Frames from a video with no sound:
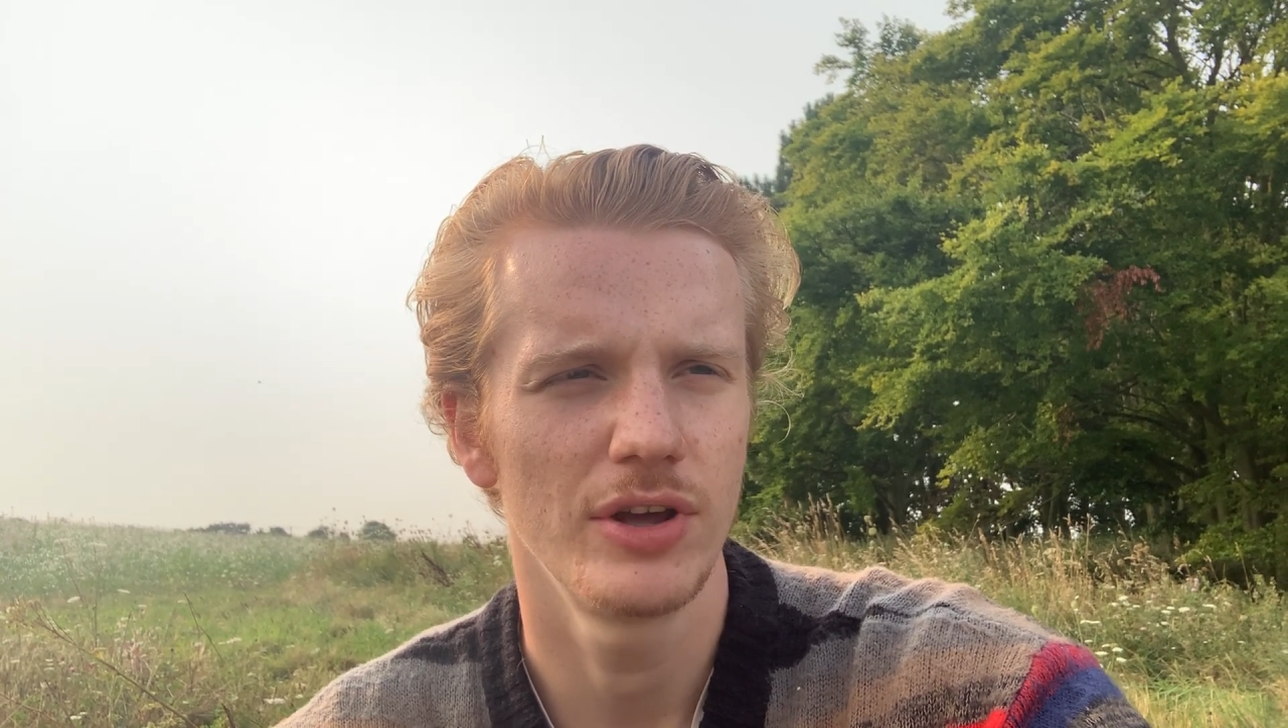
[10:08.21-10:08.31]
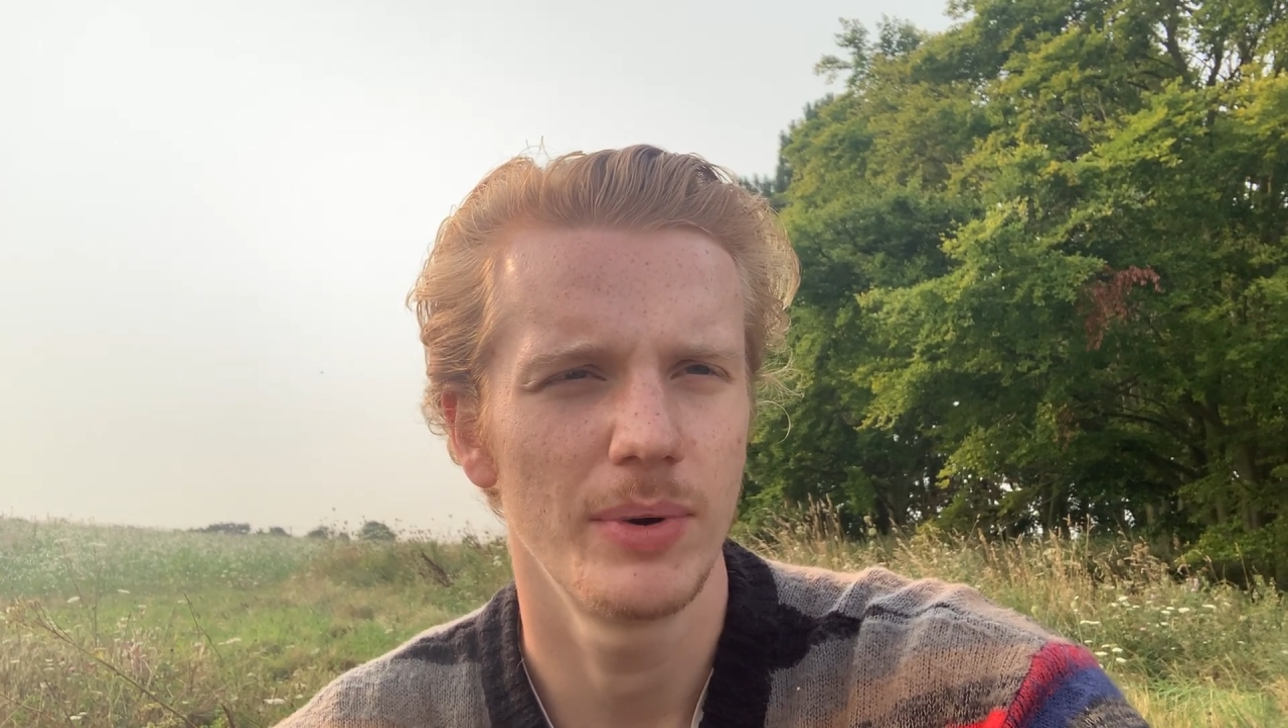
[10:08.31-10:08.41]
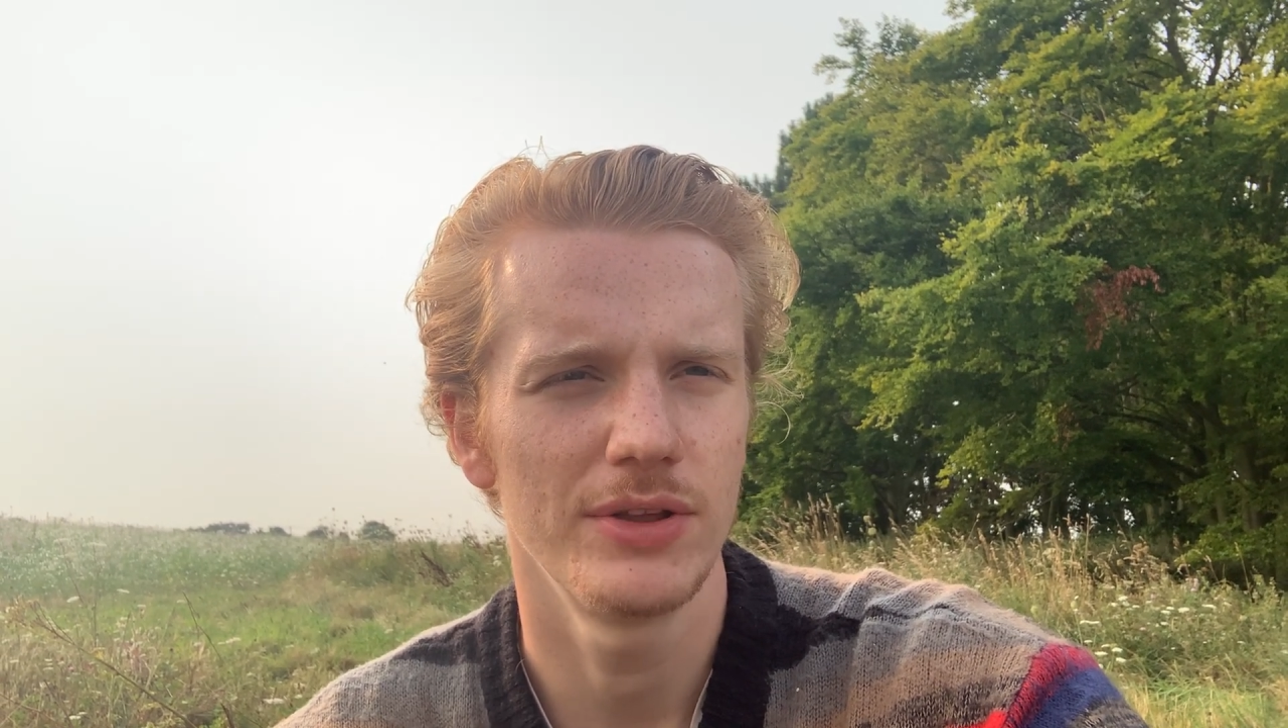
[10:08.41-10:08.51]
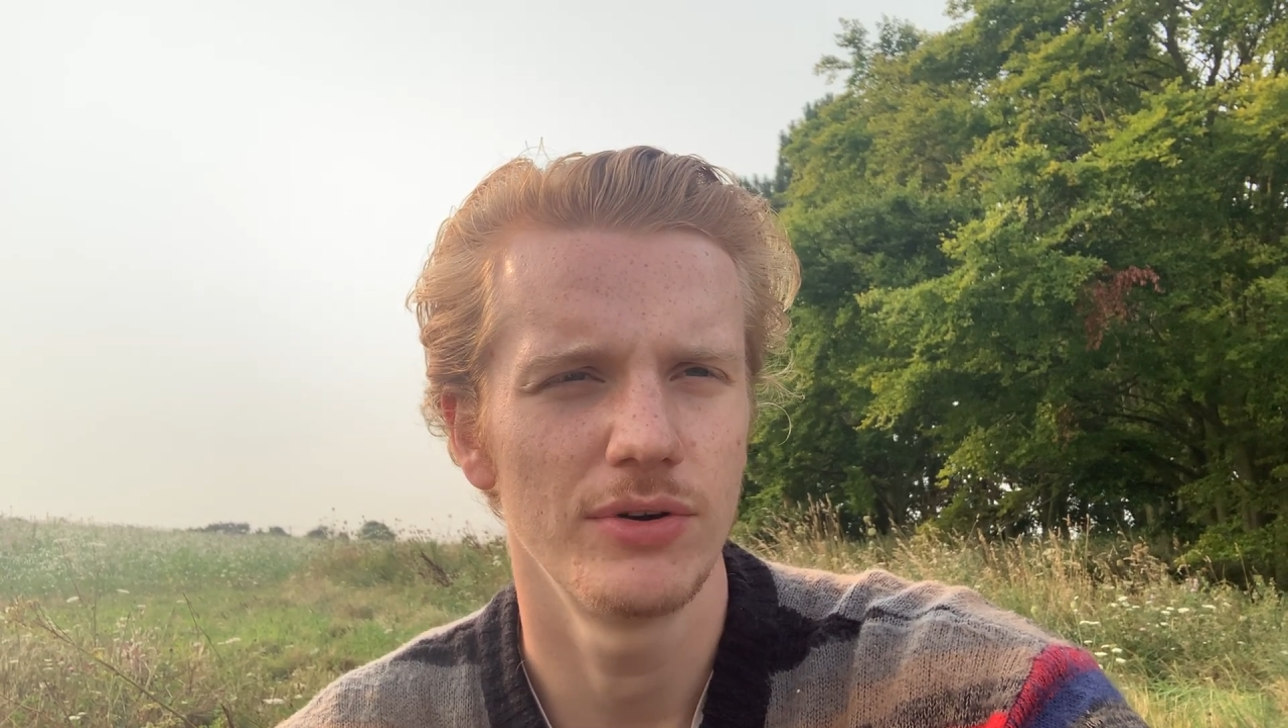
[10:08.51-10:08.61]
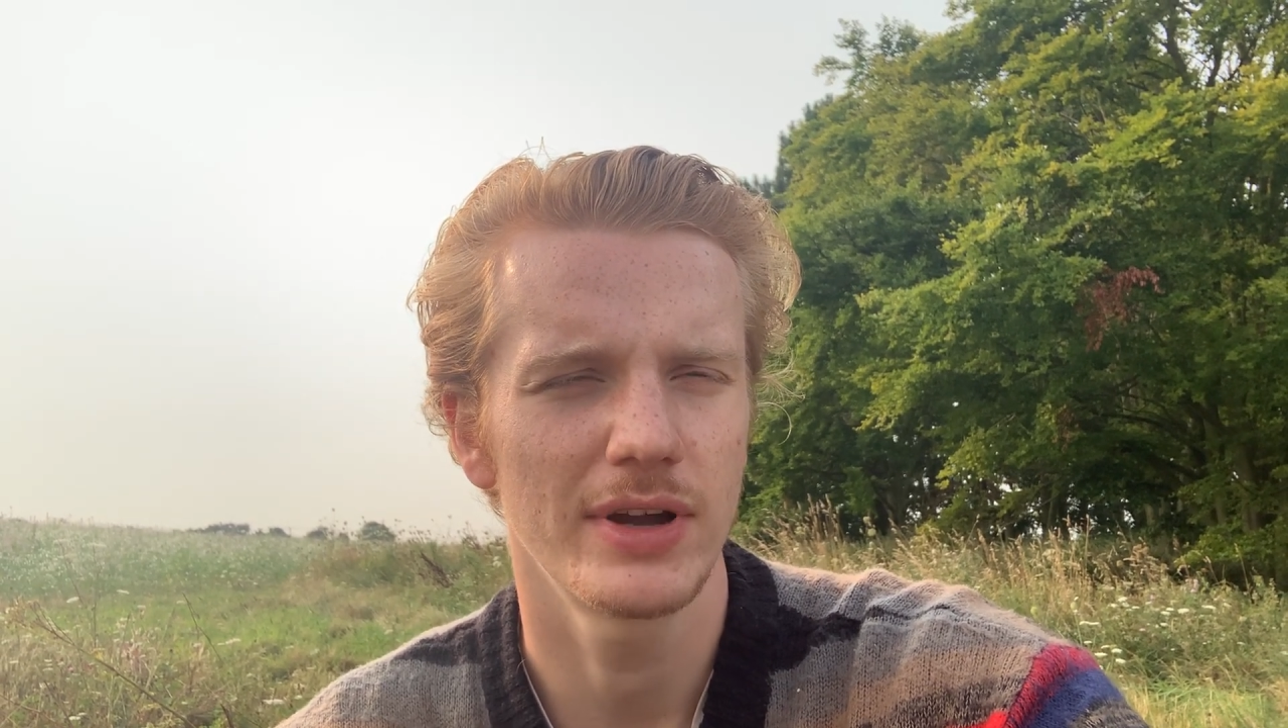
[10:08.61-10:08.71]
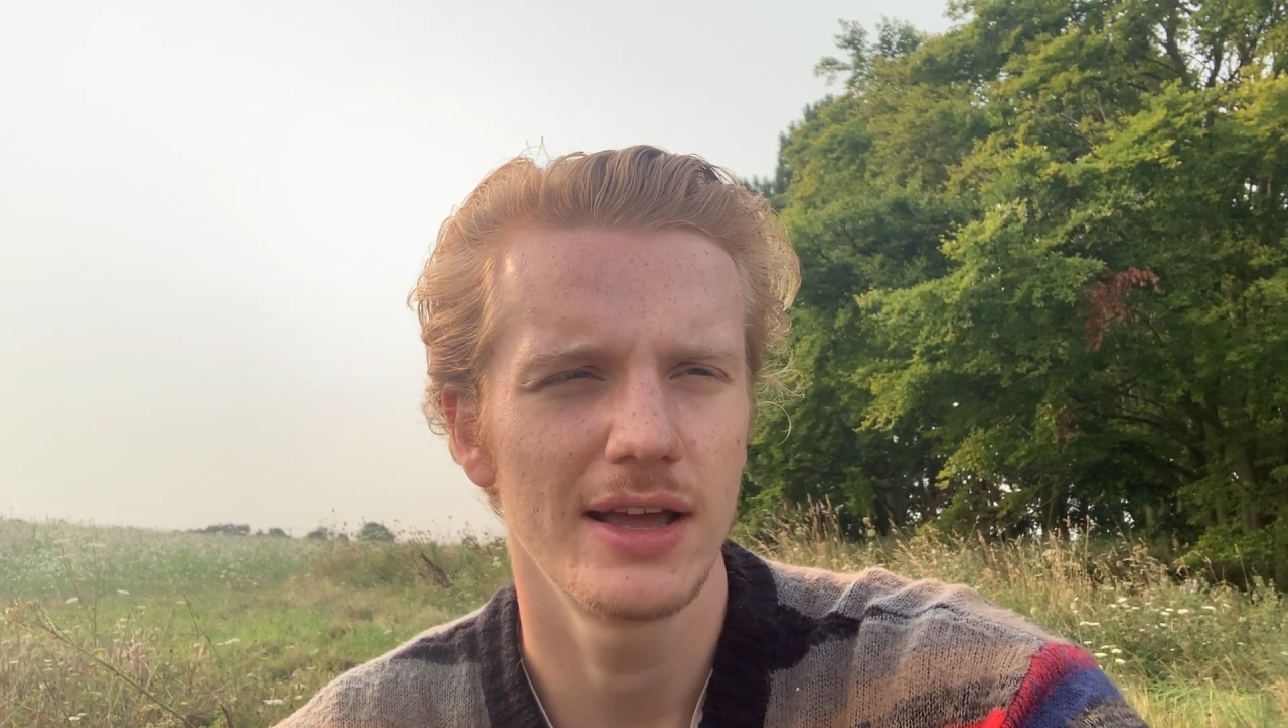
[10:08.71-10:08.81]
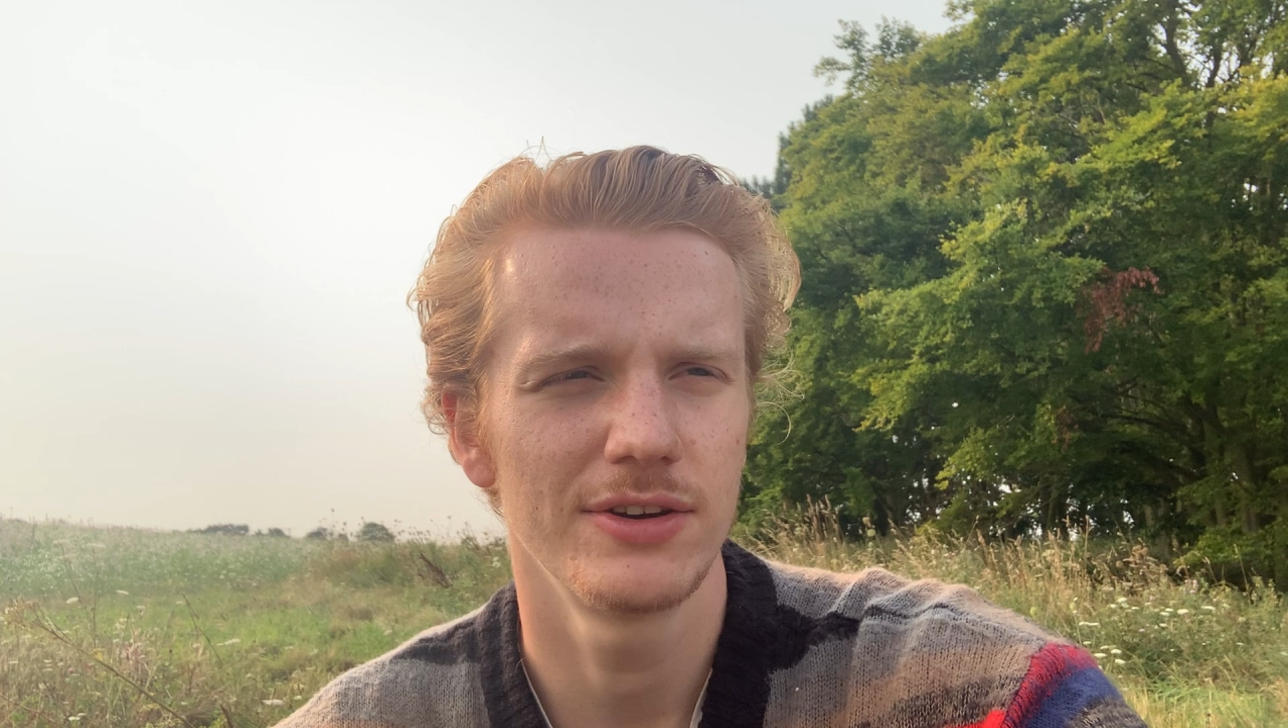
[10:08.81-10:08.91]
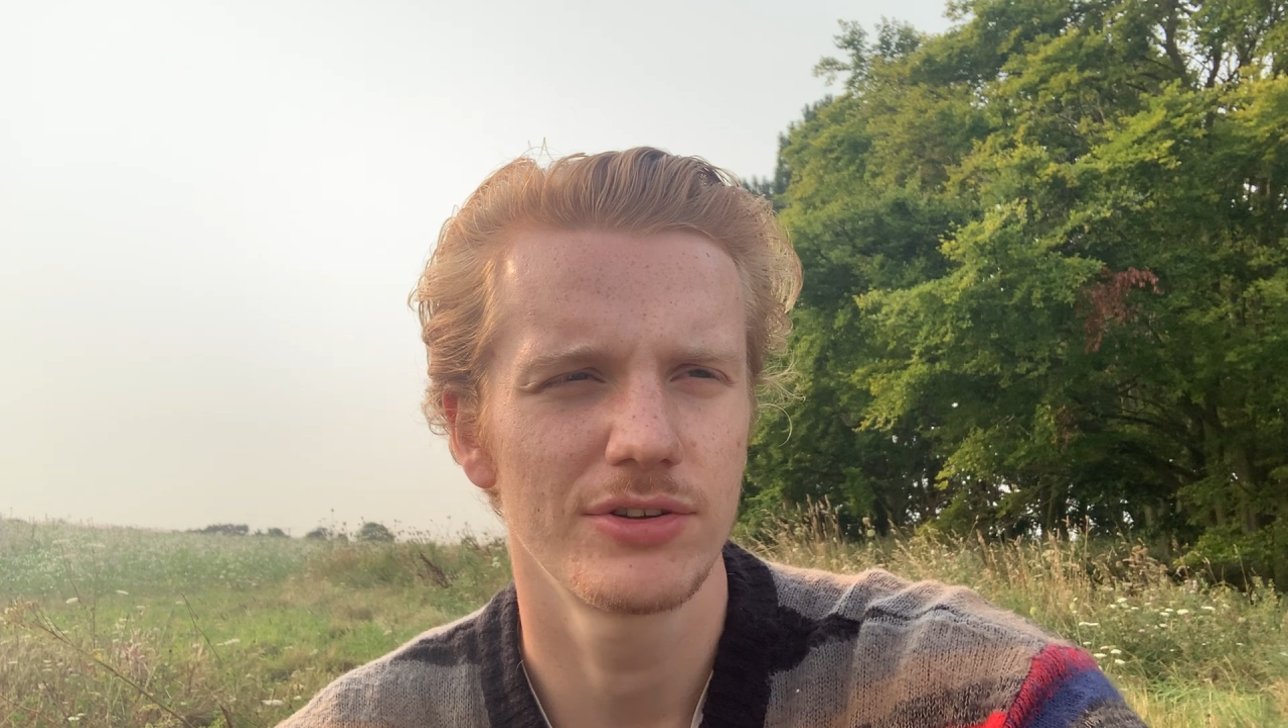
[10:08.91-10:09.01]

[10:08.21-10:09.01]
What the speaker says: when you're getting